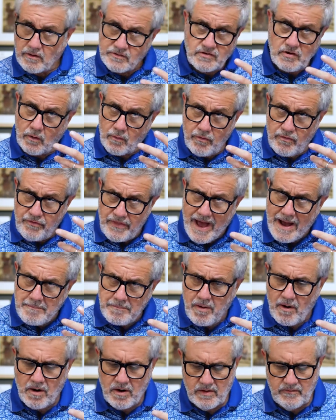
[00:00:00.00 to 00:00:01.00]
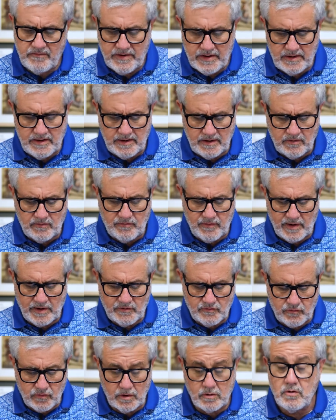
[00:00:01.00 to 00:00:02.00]
So that part of it is very
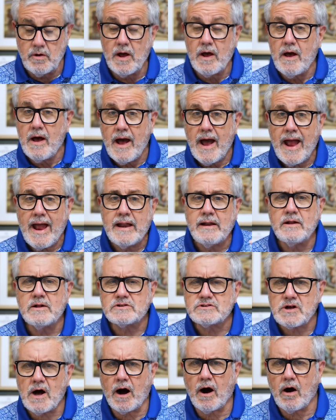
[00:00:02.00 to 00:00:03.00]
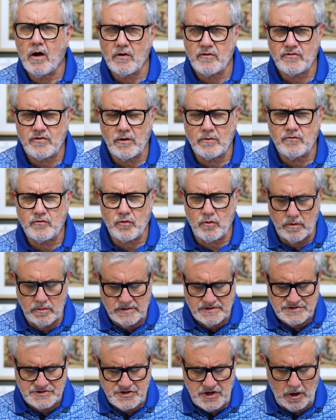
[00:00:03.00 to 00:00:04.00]
true. And it's also true,
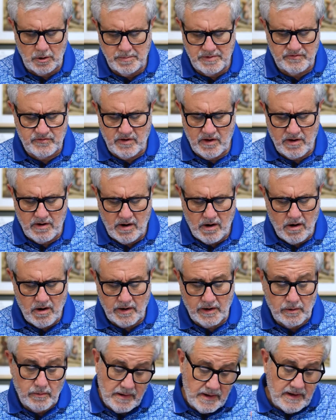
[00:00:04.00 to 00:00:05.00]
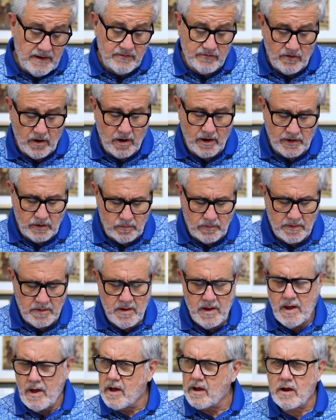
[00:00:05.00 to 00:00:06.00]
as Job is going to argue and is arguing,
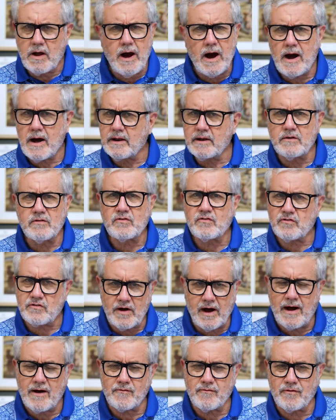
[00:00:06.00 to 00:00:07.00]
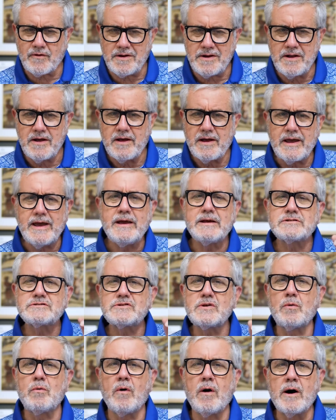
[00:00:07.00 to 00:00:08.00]
God is sovereign. He is
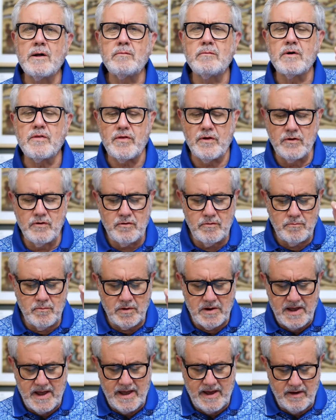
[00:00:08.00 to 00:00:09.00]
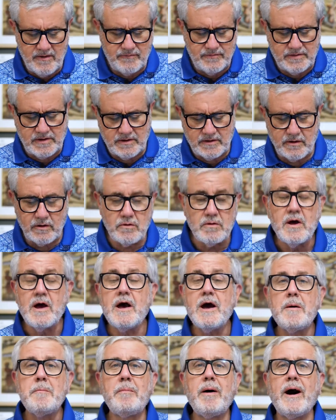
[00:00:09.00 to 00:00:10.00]
the one with whom we have to do.
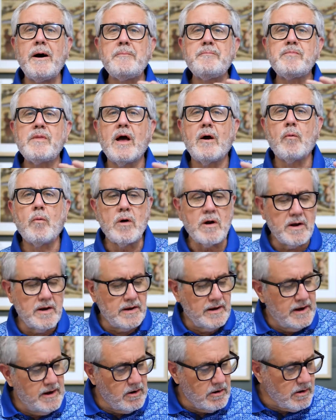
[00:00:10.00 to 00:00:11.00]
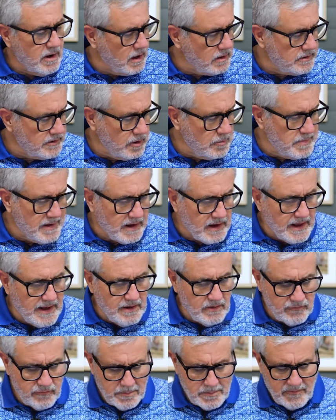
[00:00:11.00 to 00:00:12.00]
But we're going to hear a little bit
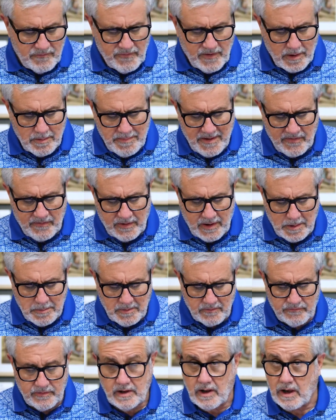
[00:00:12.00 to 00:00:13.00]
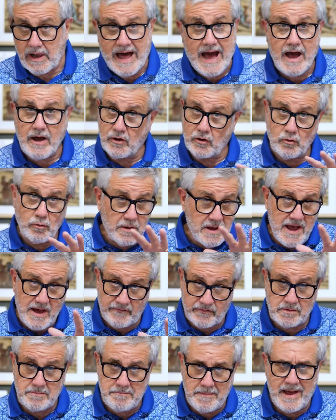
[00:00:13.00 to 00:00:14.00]
later from a fellow by the name of Elihu. We
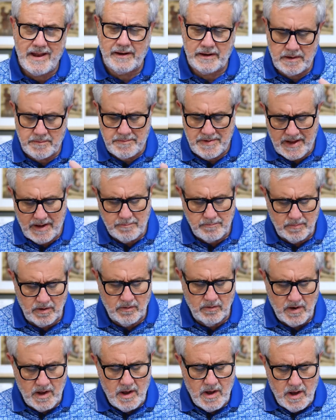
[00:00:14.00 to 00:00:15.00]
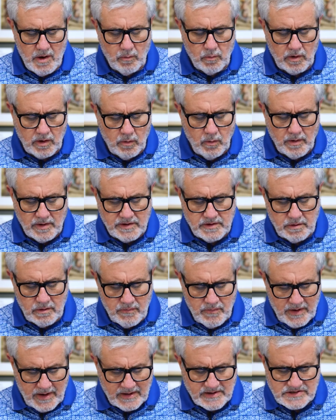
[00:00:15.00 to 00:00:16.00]
haven't met him yet, but we're going to
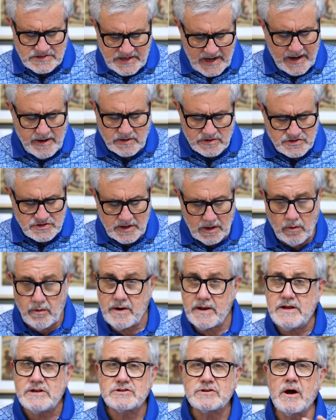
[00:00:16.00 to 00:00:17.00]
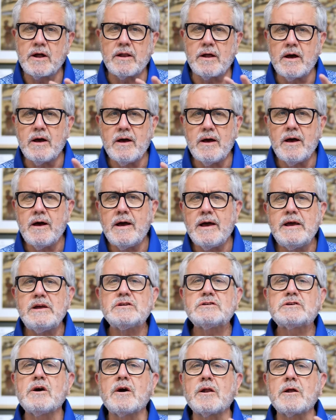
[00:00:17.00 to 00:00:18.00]
in the next day or so. And he's going
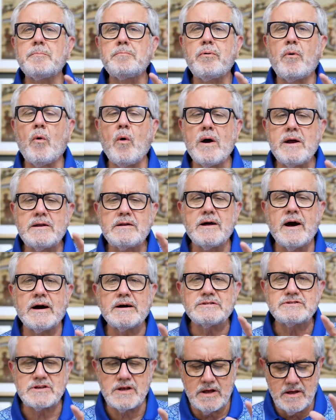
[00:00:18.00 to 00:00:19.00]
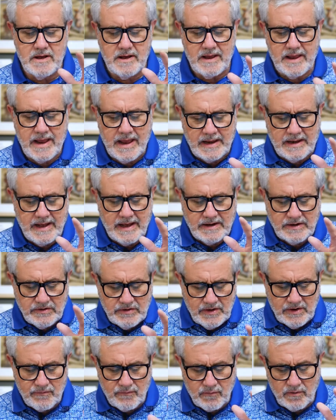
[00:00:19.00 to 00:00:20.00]
to point us in a
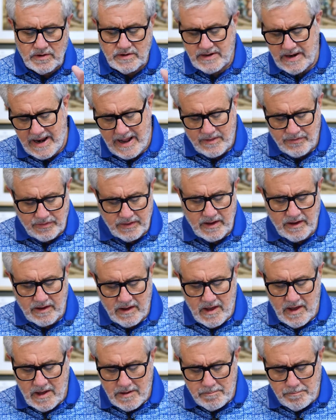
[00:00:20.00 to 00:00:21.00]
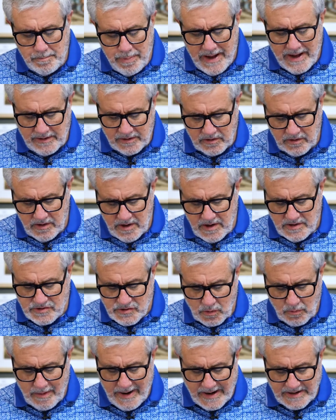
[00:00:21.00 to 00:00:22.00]
different and I think better
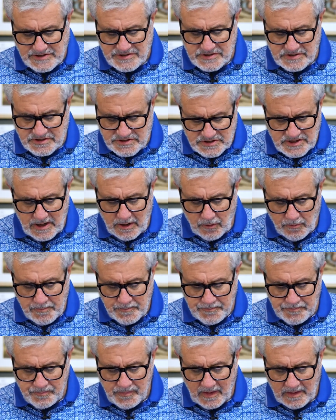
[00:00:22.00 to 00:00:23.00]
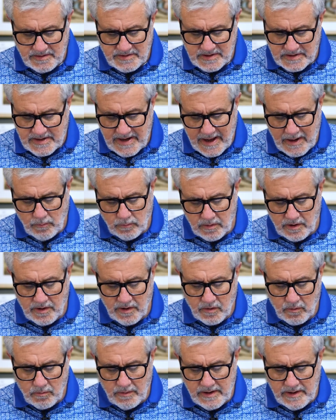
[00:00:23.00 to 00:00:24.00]
direction. So today we're
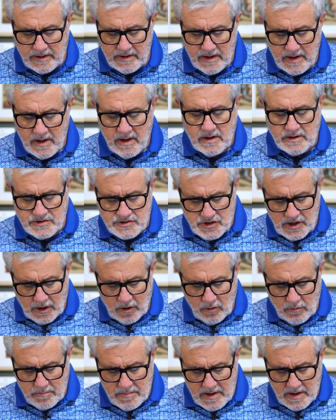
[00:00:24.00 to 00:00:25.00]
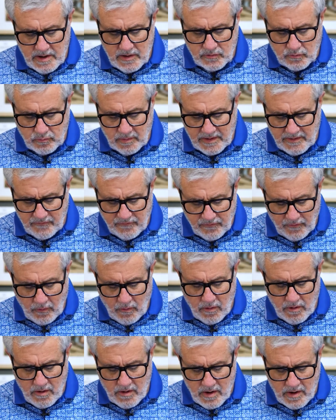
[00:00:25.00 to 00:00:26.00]
going to read Job
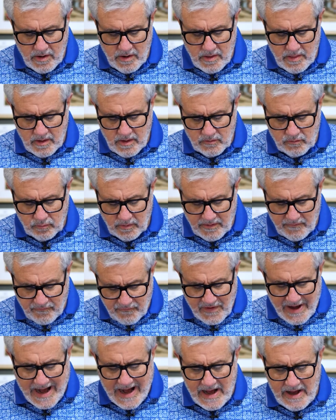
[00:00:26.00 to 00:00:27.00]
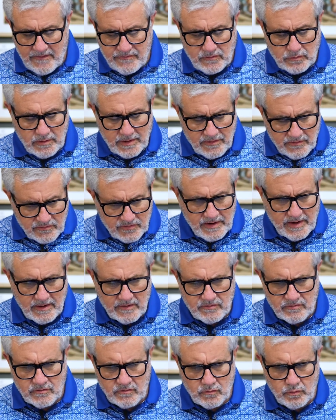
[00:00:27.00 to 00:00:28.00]
24, 25,
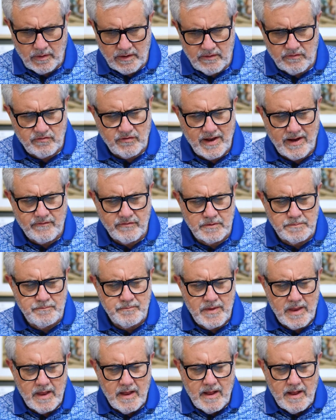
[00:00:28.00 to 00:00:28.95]
26, and 27.